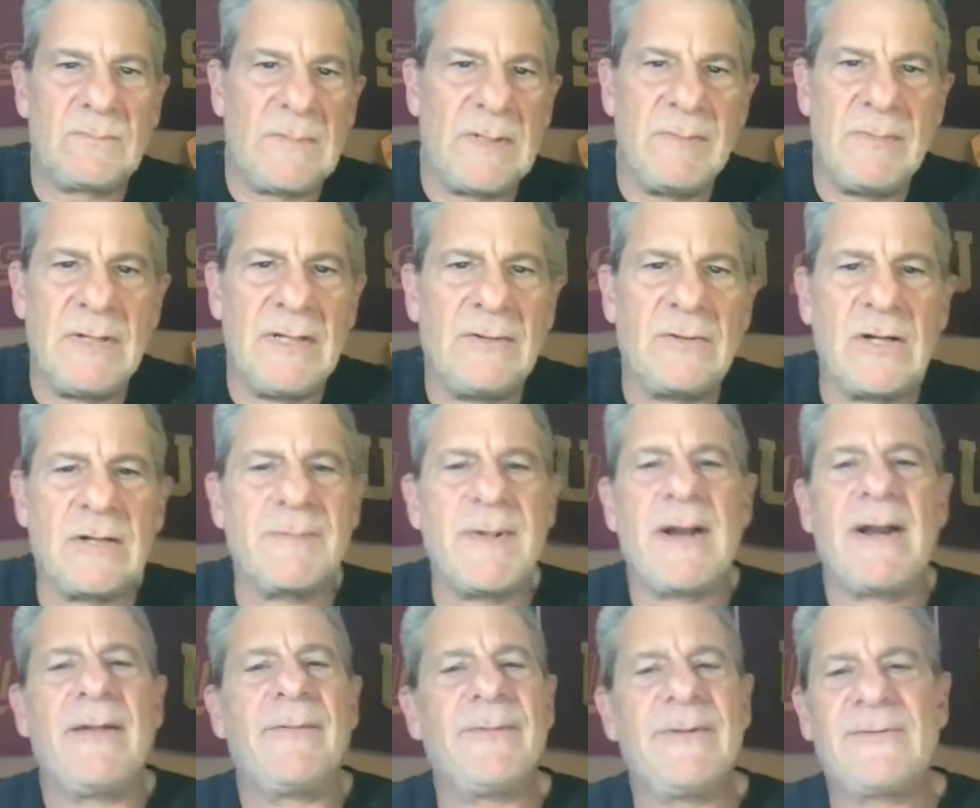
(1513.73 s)
He talked
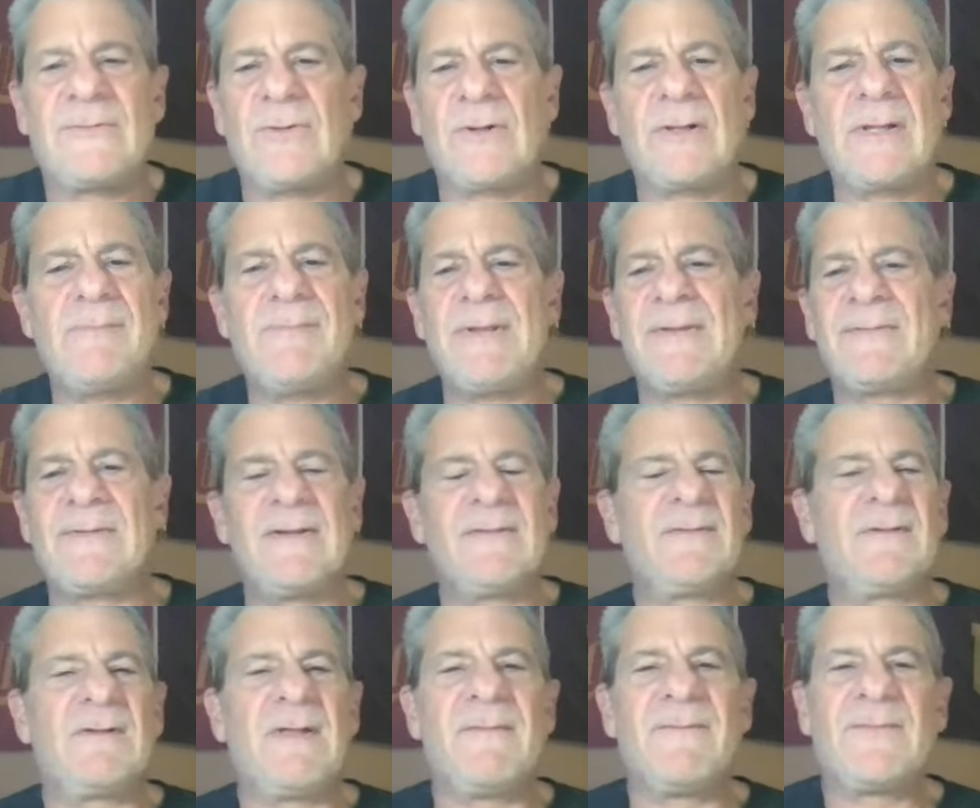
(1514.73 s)
about how he's strictly
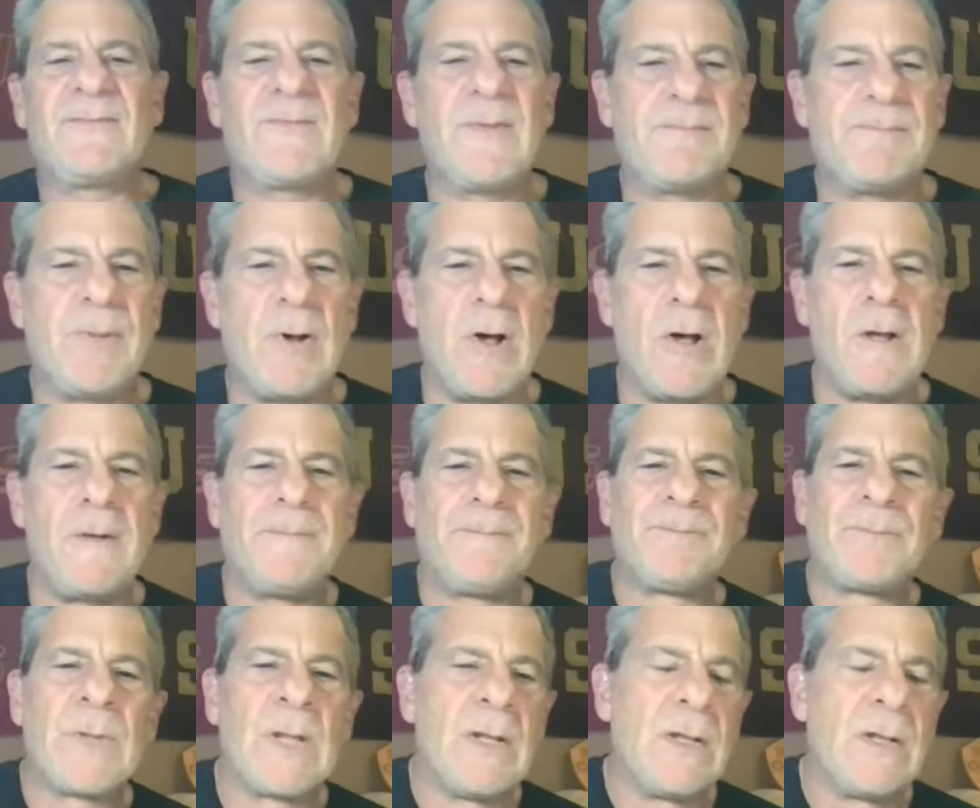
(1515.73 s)
business, loves football.